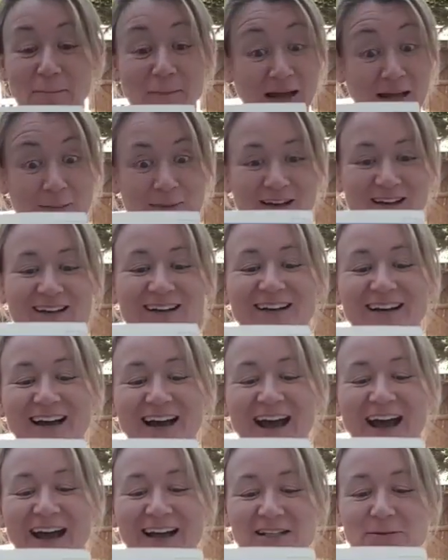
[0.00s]
Maybe.
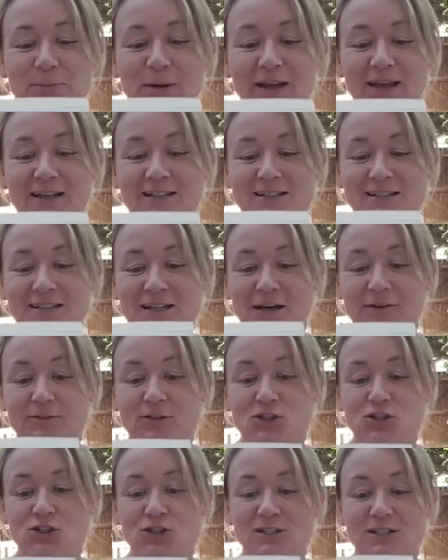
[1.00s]
As Becky
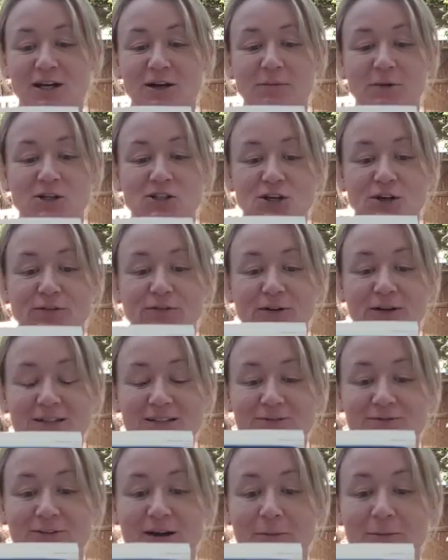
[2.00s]
discovers just how much her
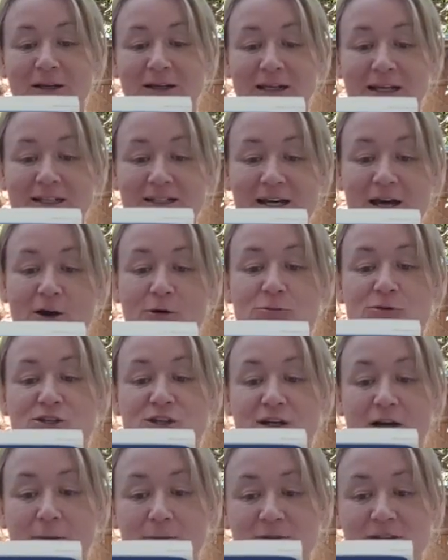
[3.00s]
friends and family need help, she
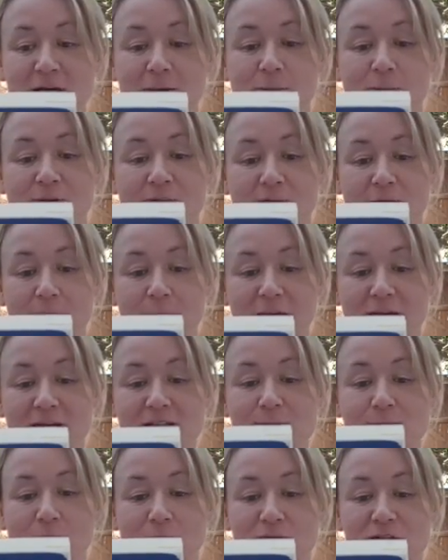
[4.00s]
comes up with her
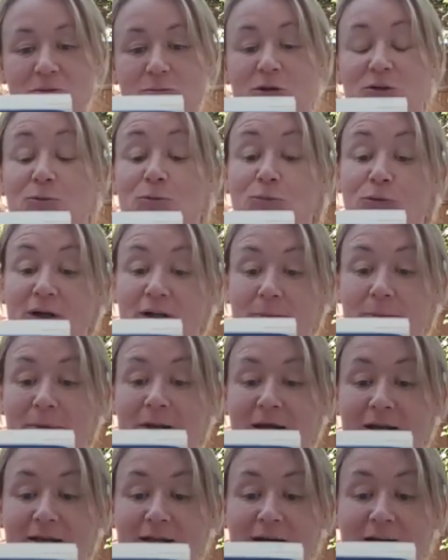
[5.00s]
biggest, boldest, most brilliant
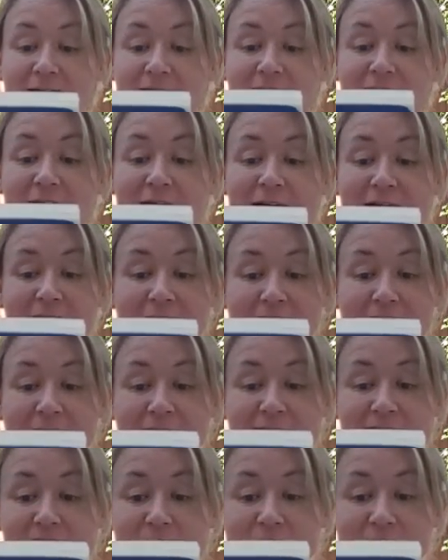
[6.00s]
plan yet.
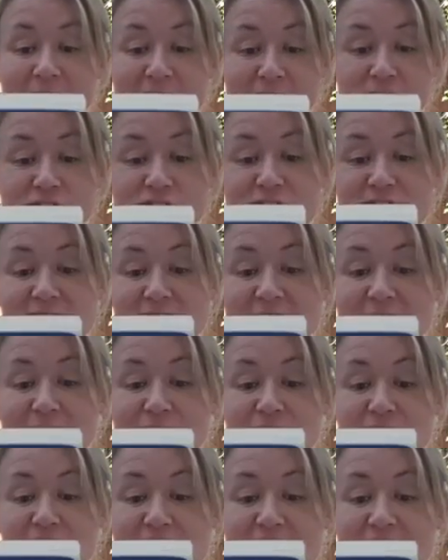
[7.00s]
So can she
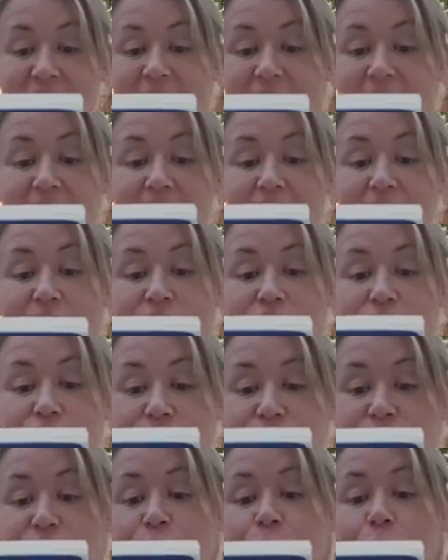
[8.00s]
save the day
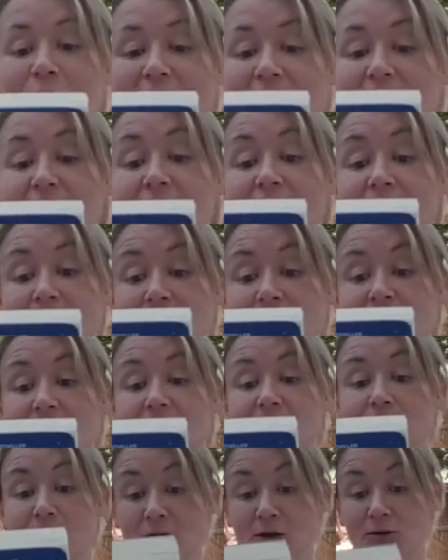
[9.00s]
just when they need
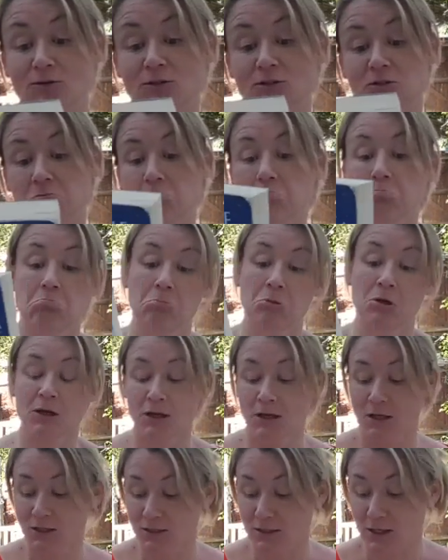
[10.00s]
her most?
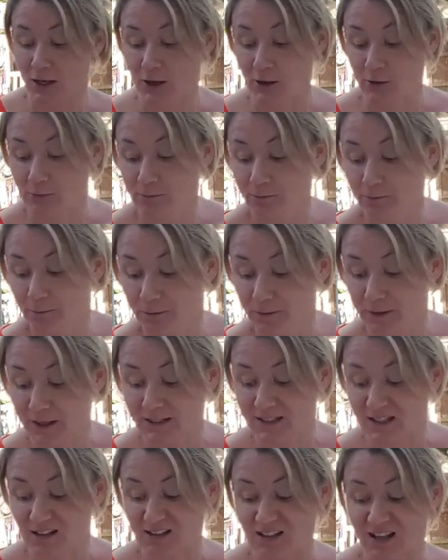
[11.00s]
So
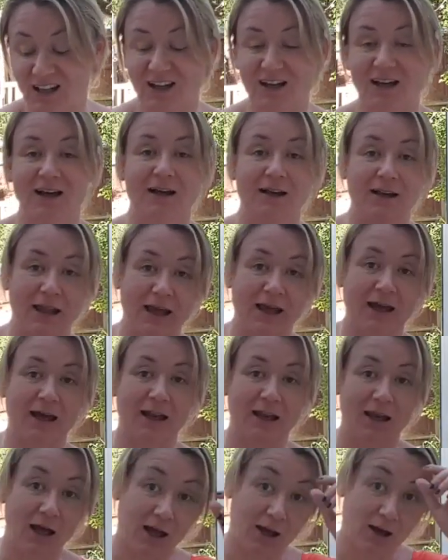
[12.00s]
that sounds like a, like a
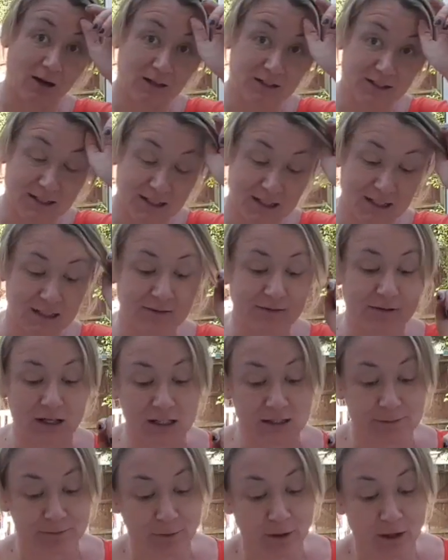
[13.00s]
light-hearted, easy
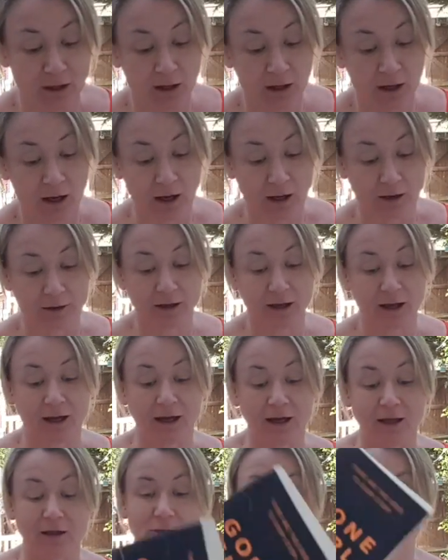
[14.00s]
read. Okay,